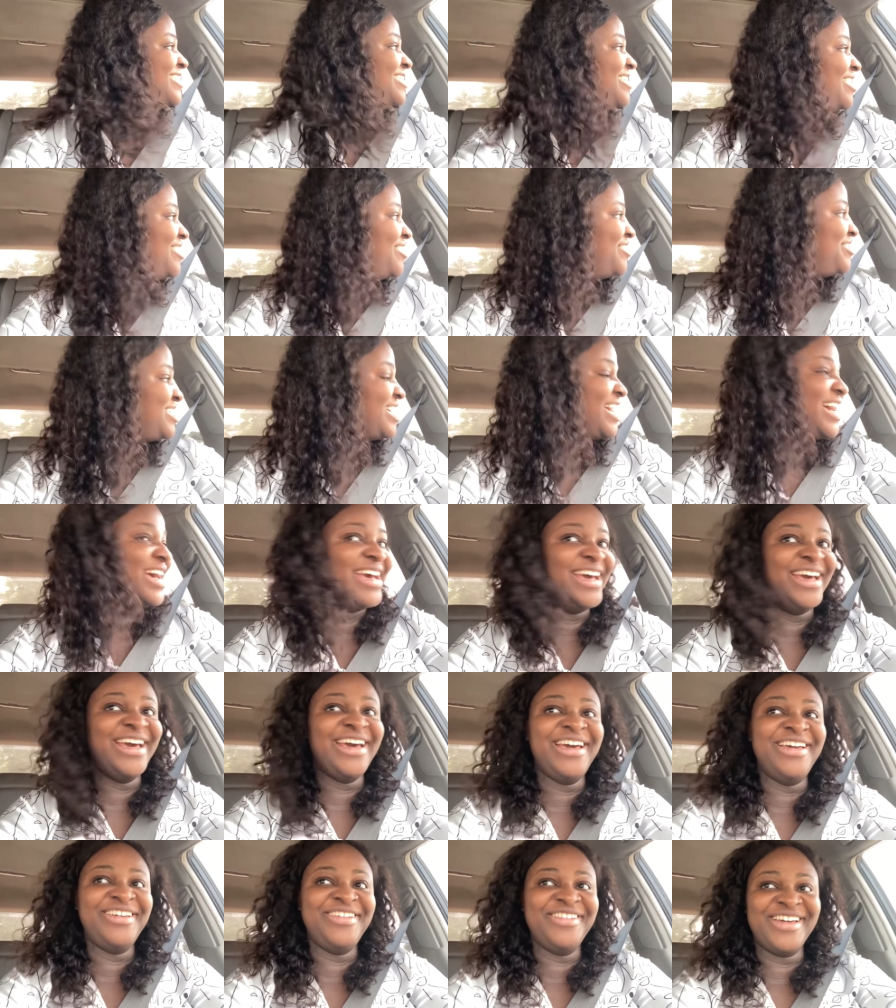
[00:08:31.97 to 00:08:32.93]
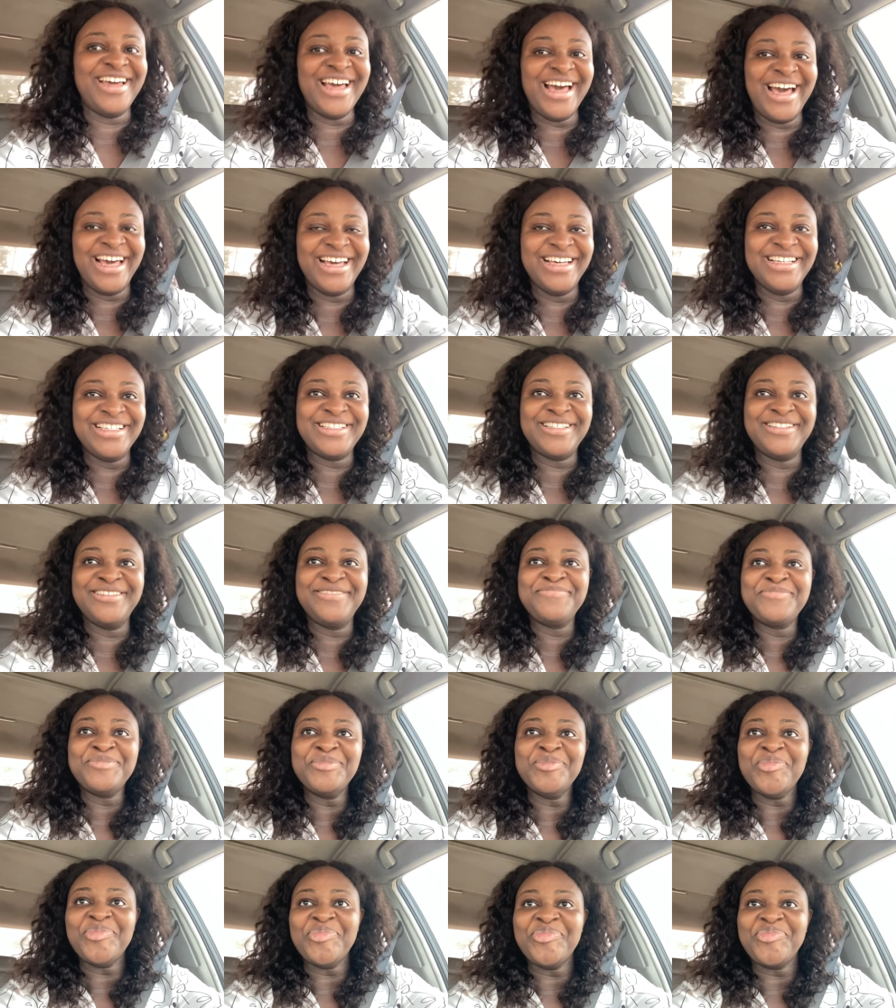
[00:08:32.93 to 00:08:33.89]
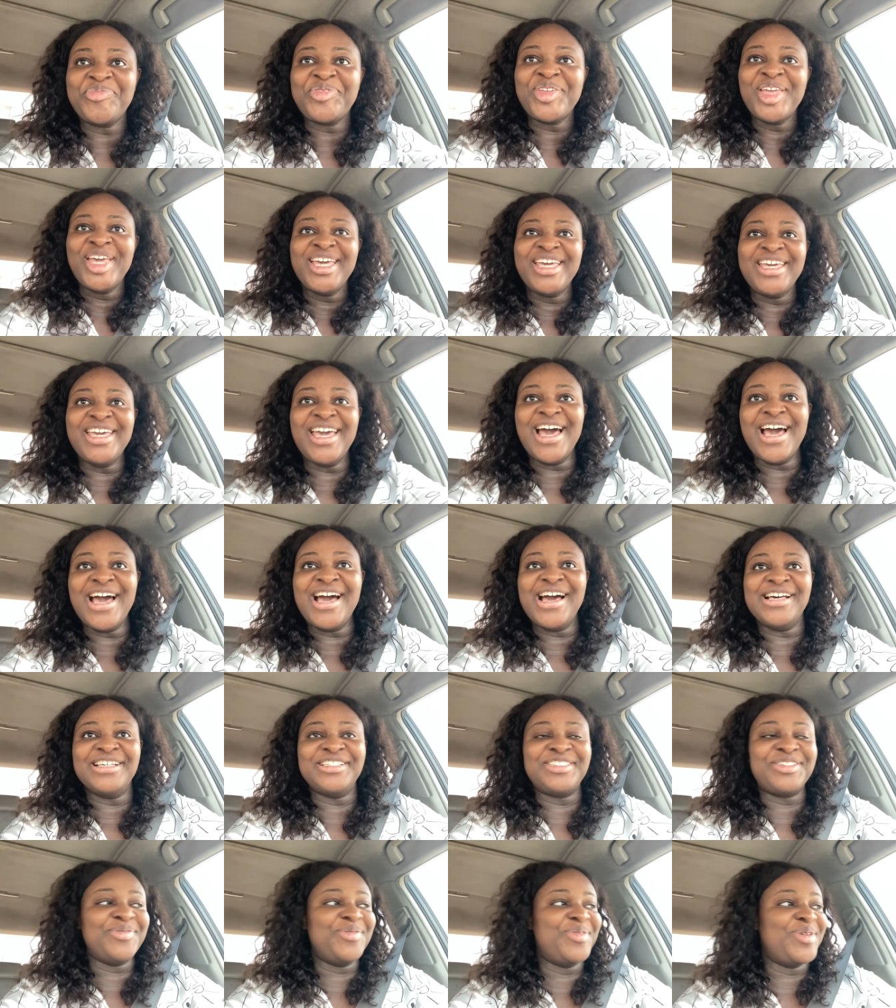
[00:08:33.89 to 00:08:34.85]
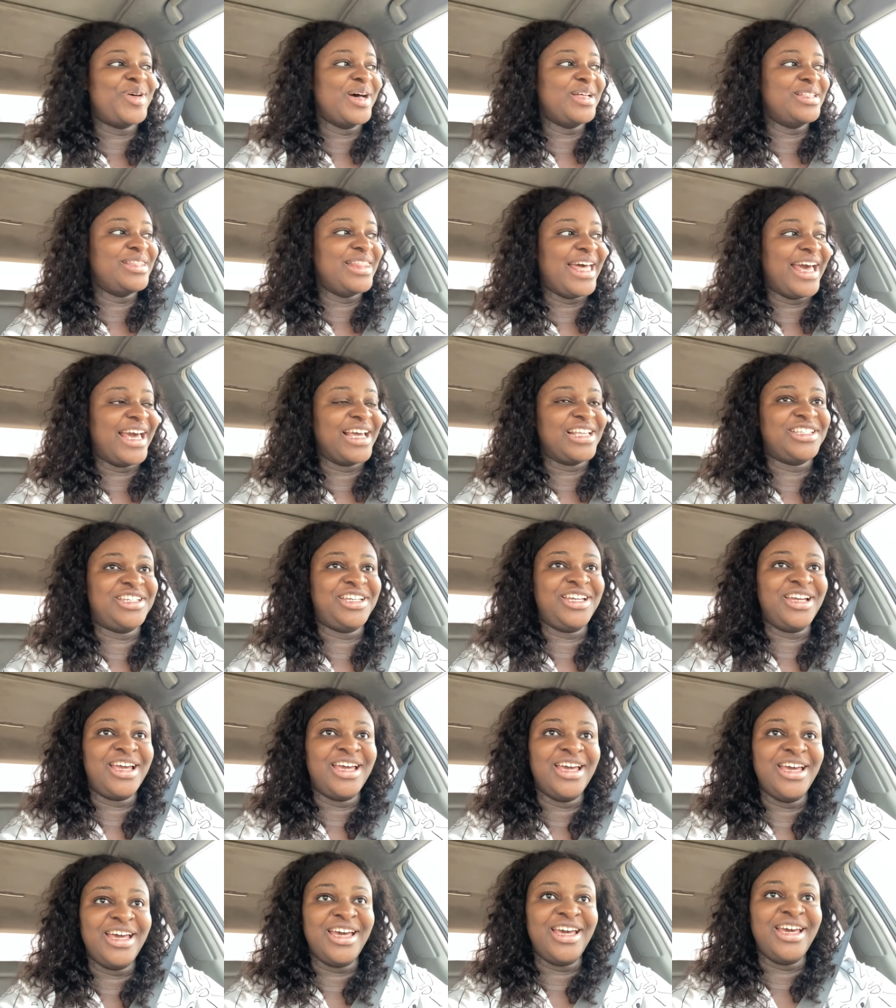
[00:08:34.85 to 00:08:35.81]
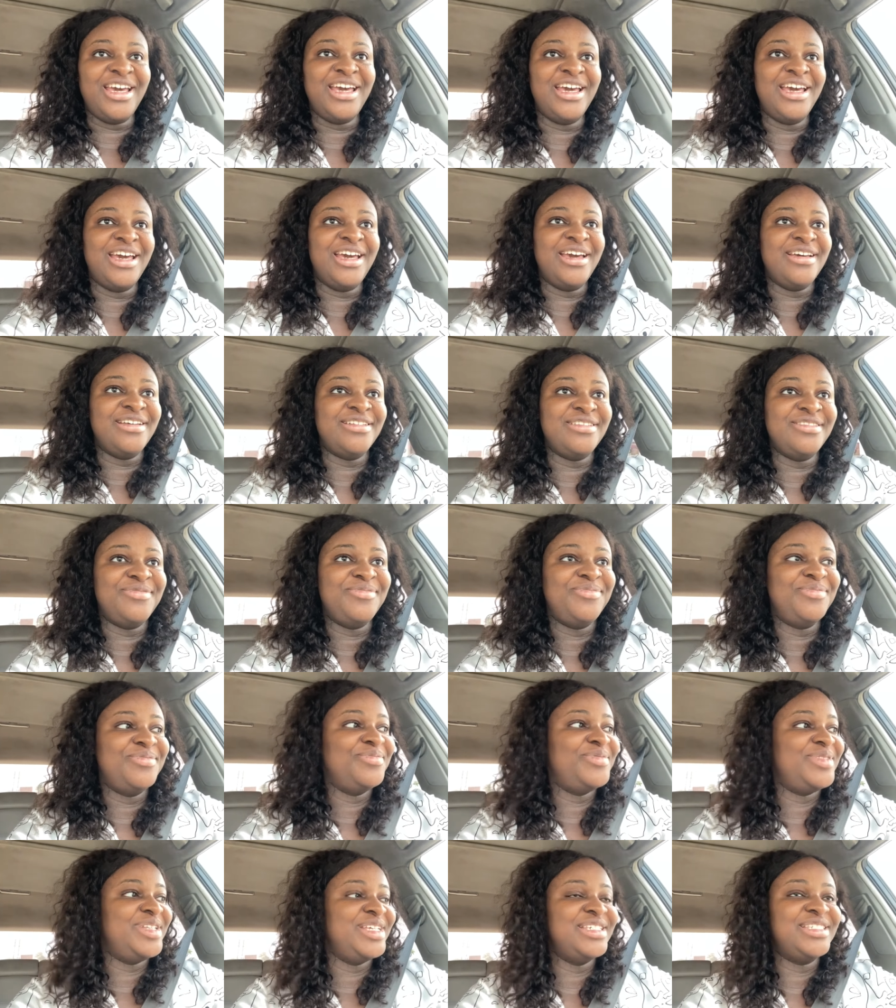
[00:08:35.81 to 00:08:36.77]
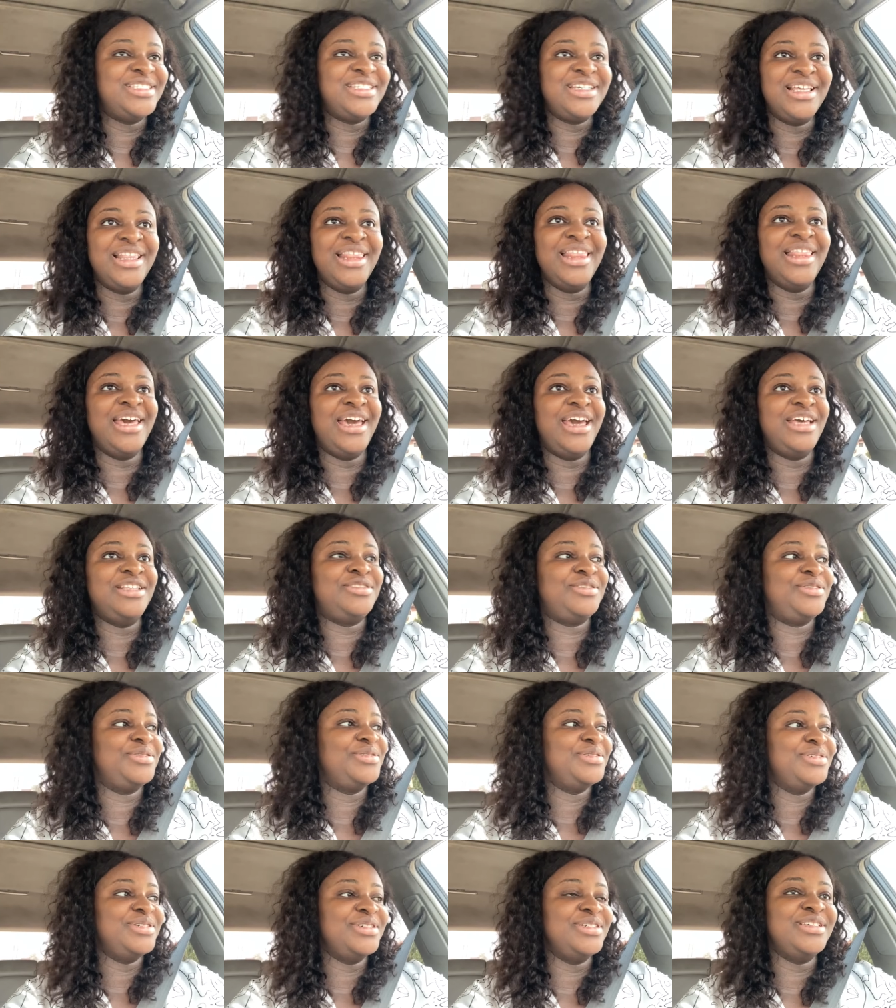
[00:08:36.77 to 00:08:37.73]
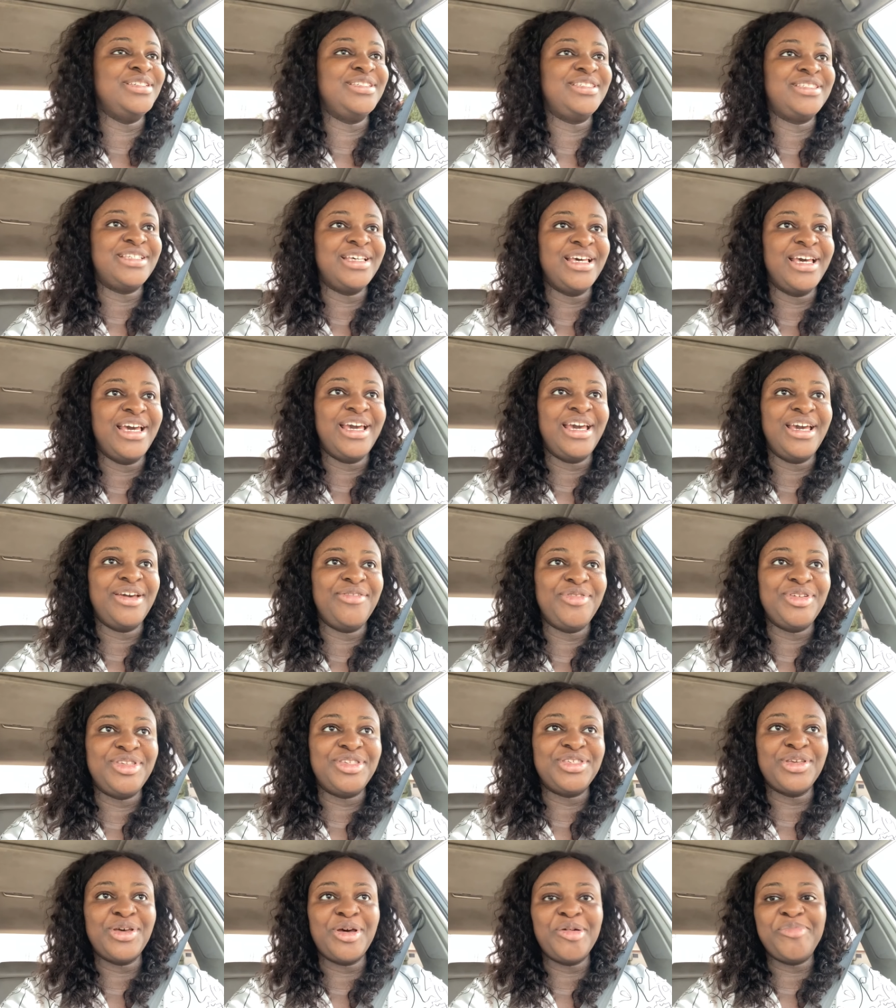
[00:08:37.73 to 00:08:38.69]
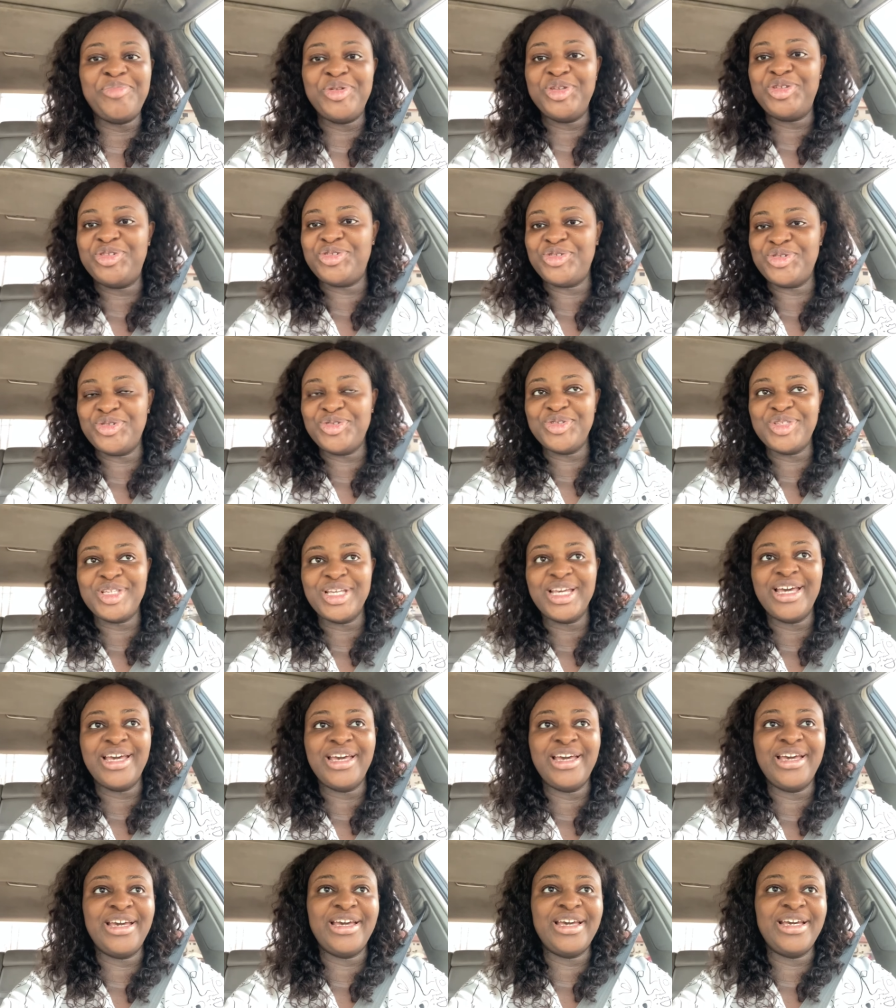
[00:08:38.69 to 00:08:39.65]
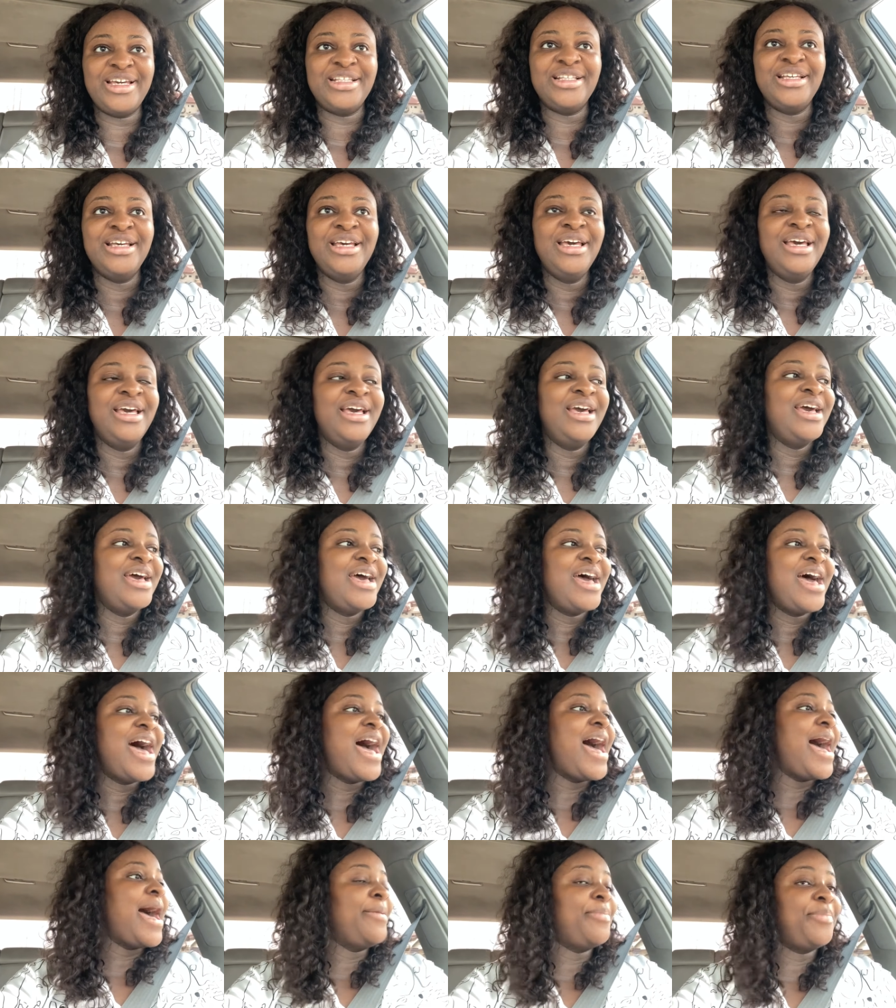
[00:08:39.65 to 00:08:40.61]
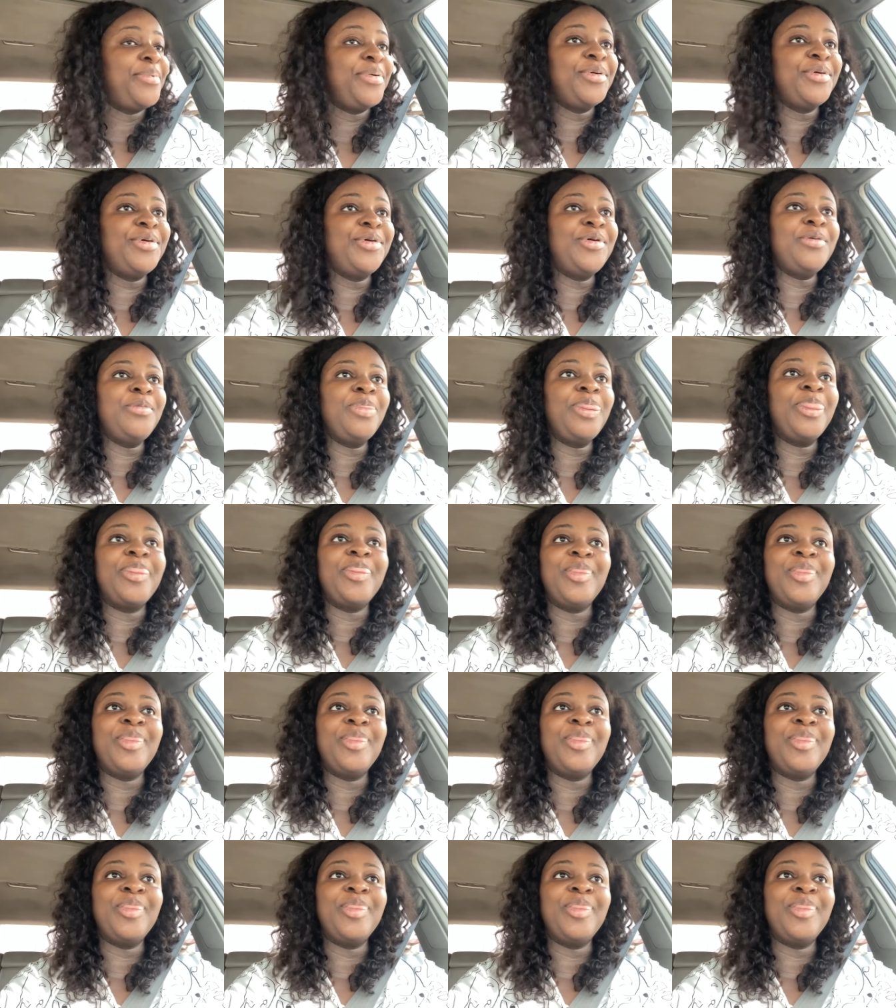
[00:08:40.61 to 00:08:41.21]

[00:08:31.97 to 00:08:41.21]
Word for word: loves her hair, you guys. Yeah, so we got like chicken, we did not see lettuce, and we saw beetroot and apple.